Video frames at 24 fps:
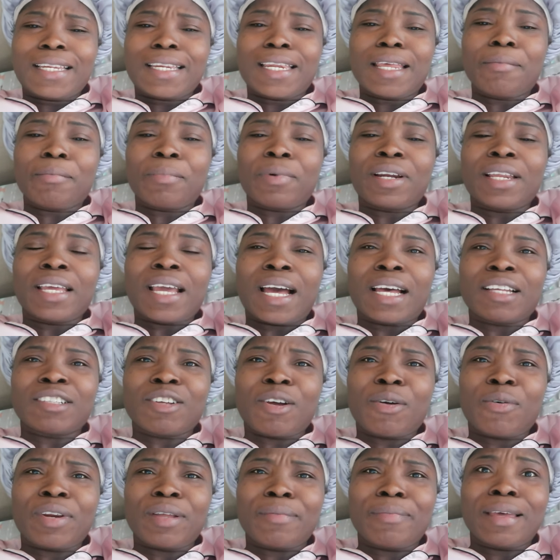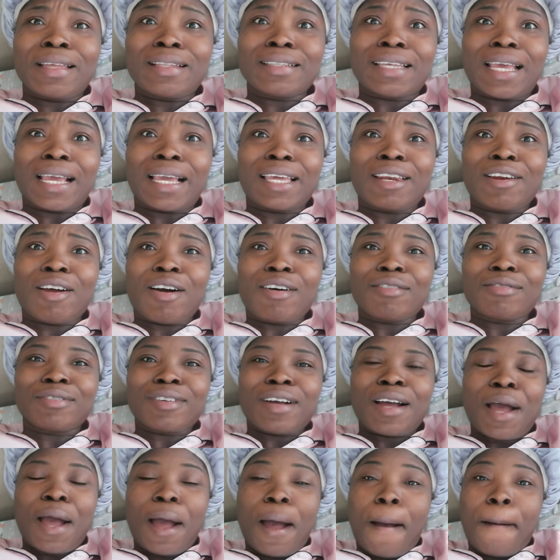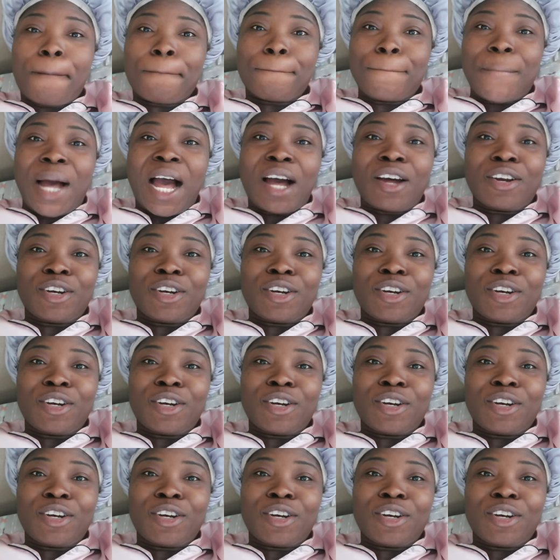the money has already been taken off by